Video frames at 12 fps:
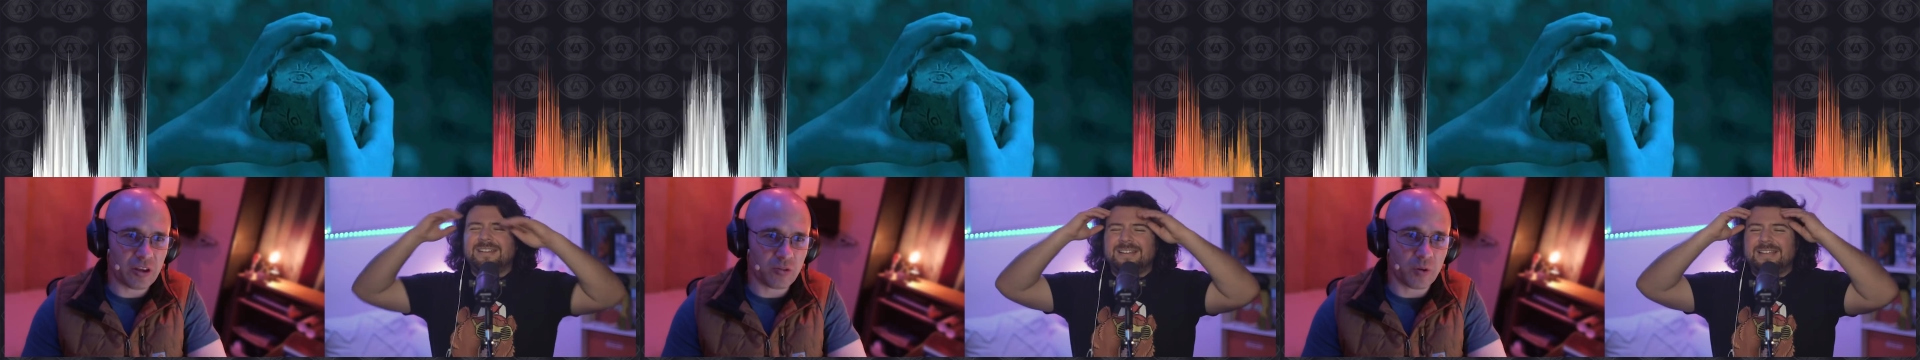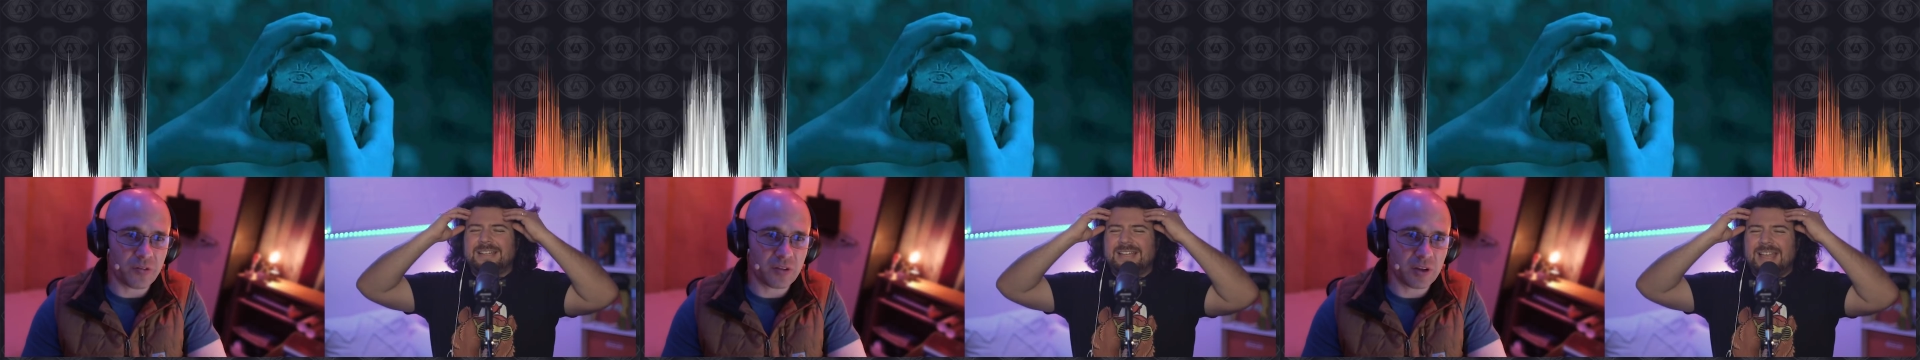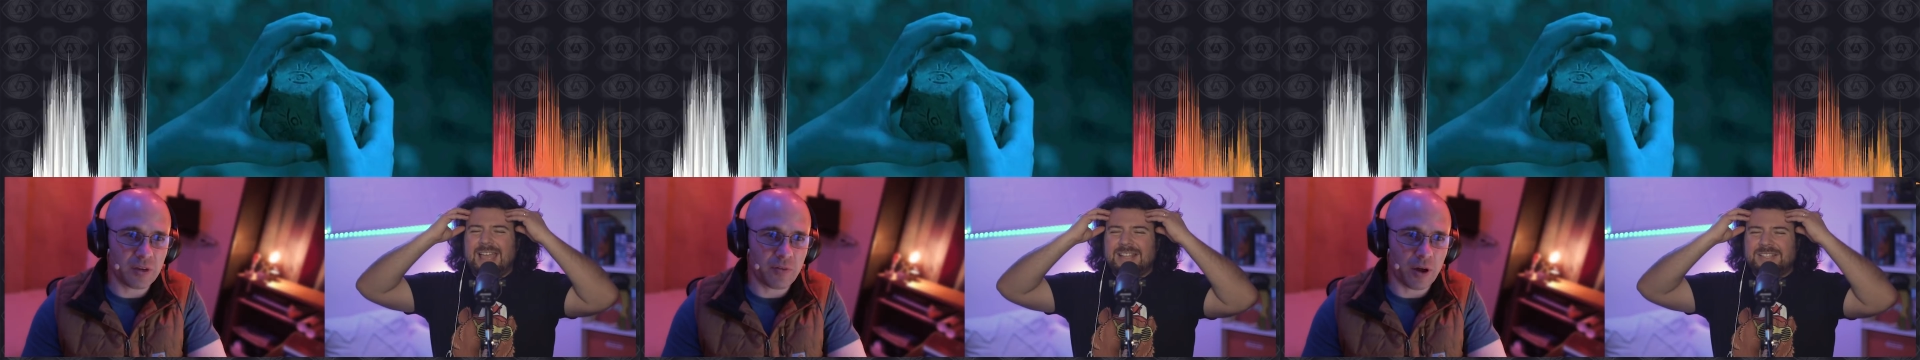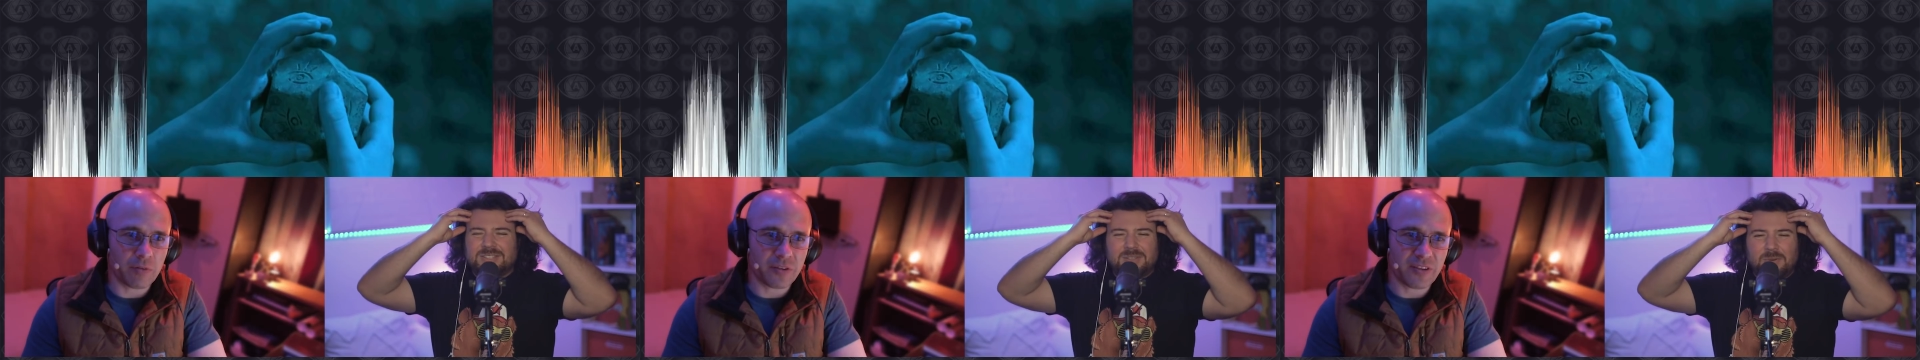Speaker 1: this one's going to
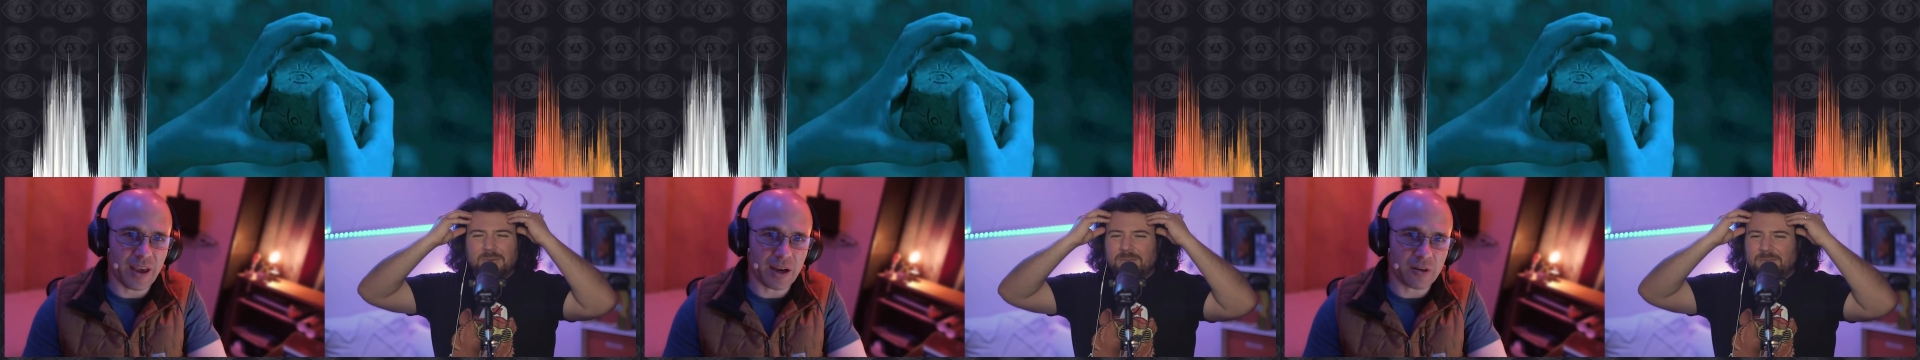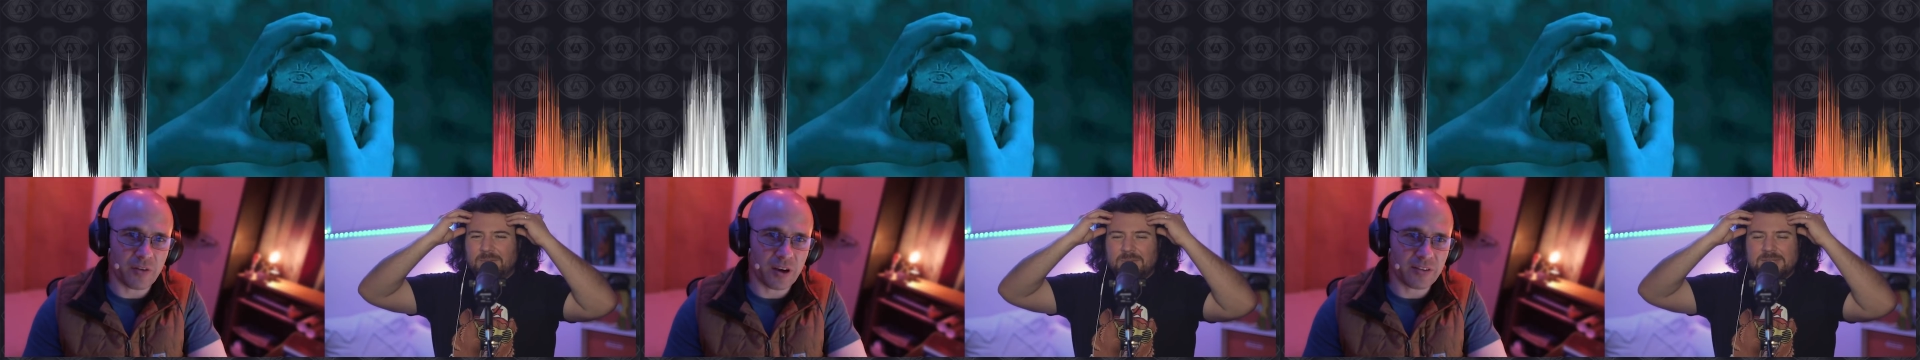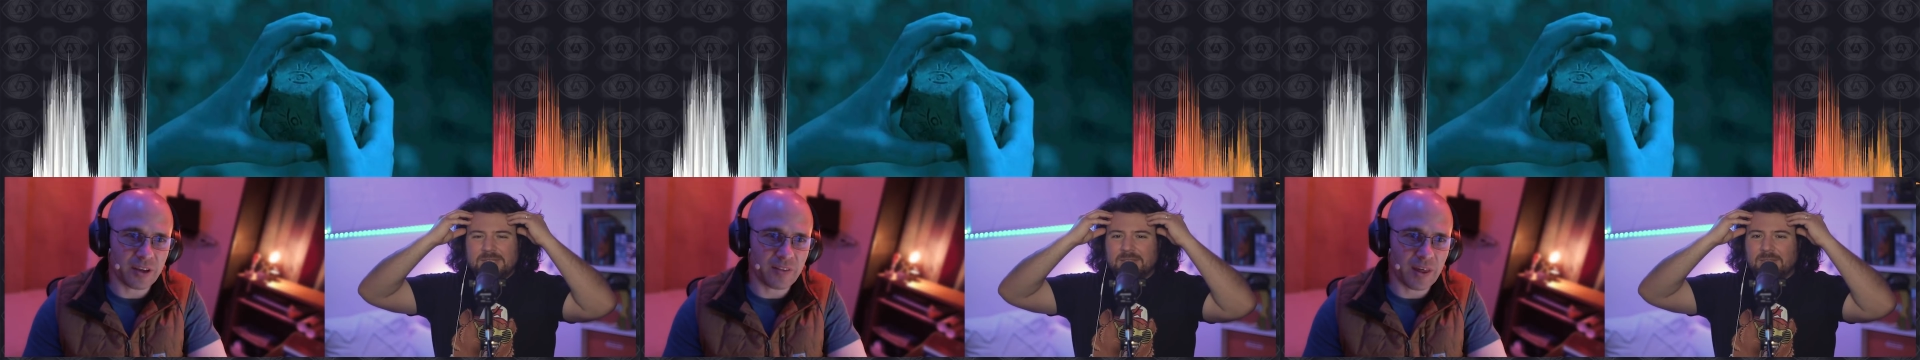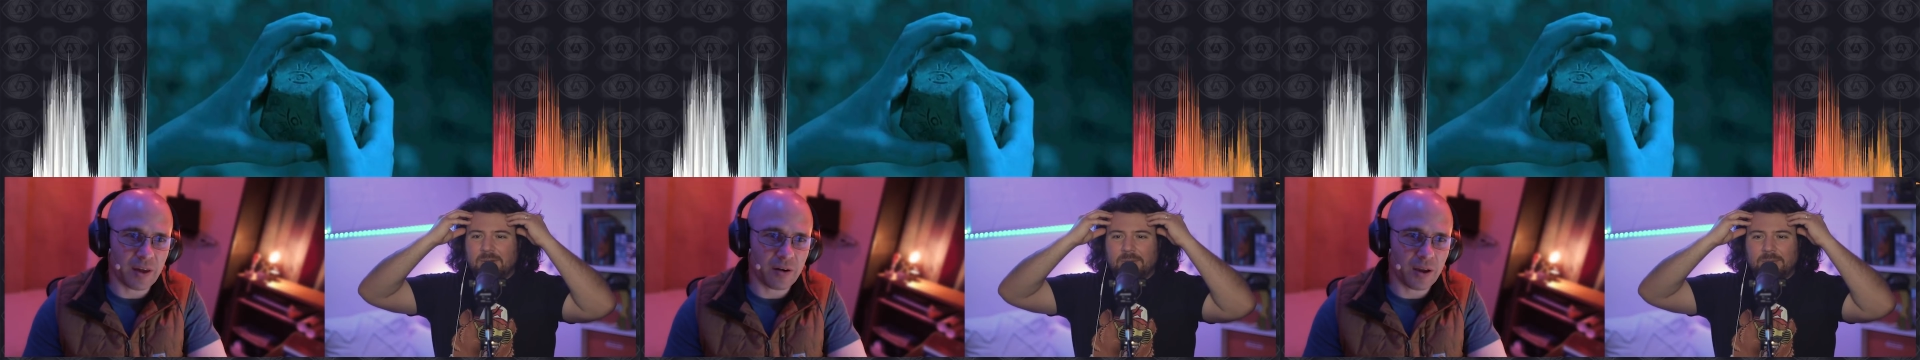involve so a sacrifice like
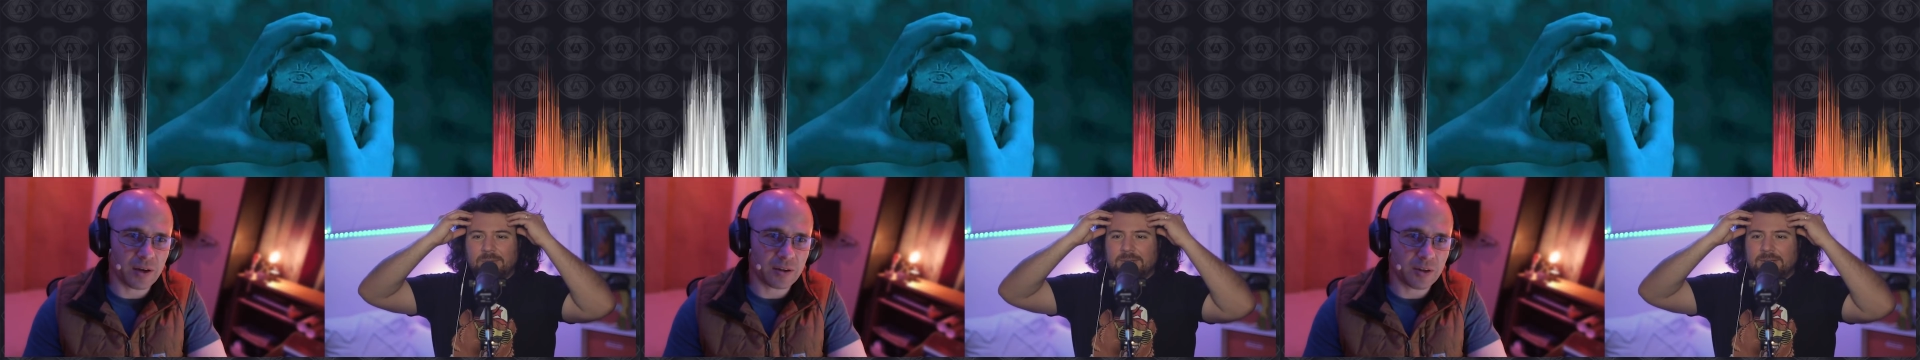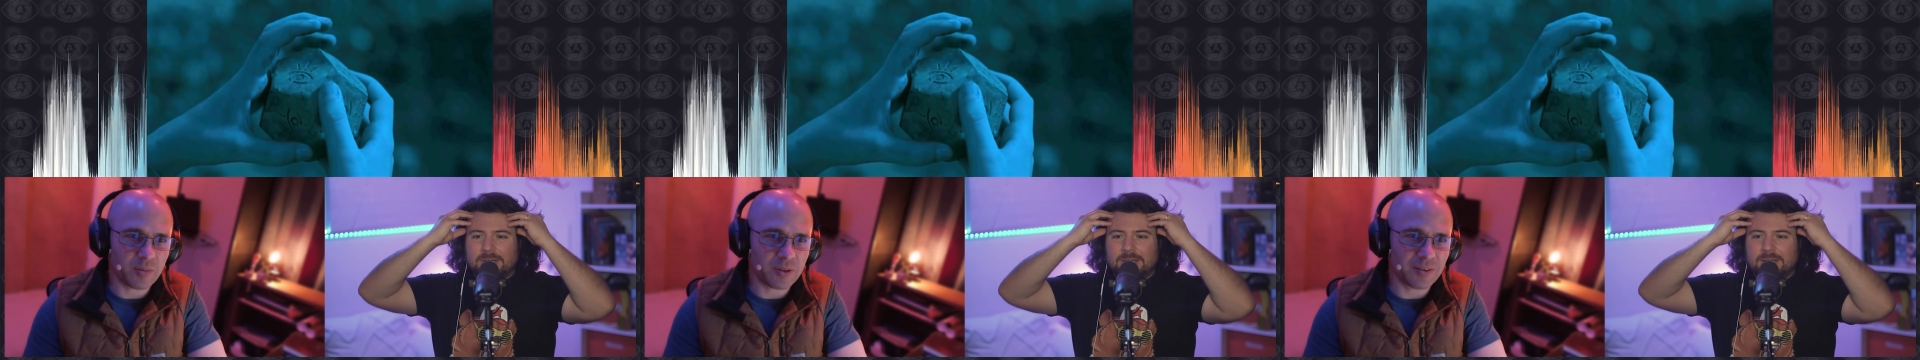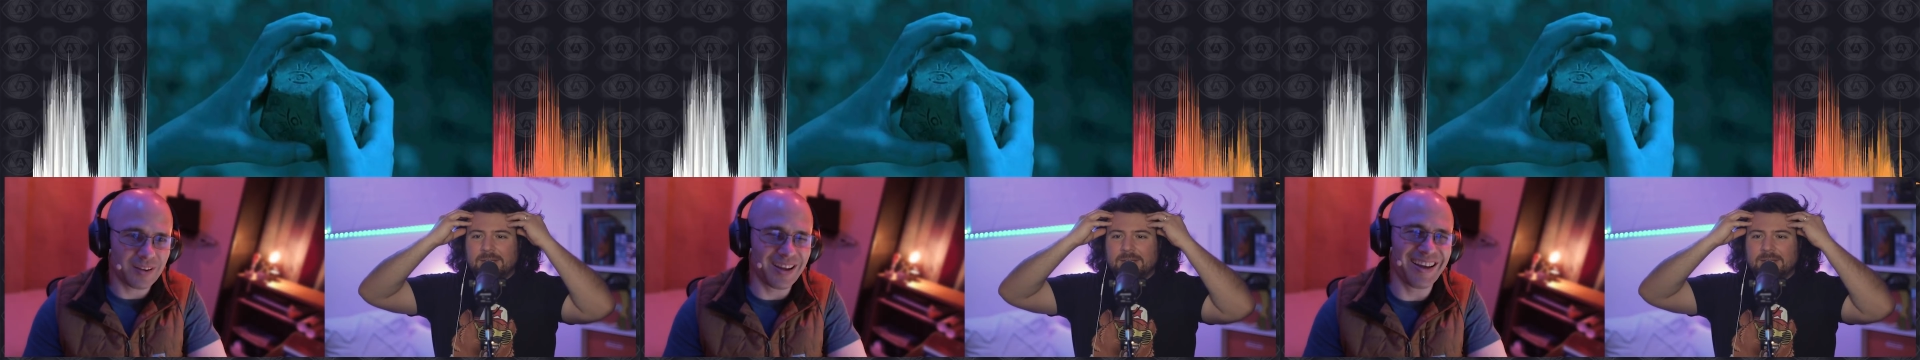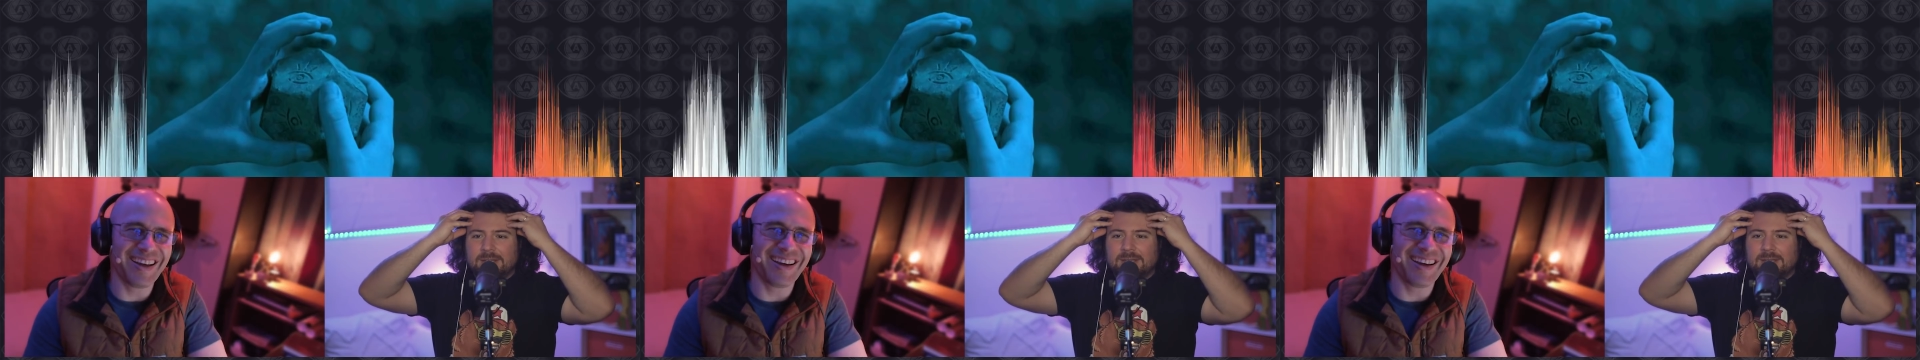that though. or not could be different.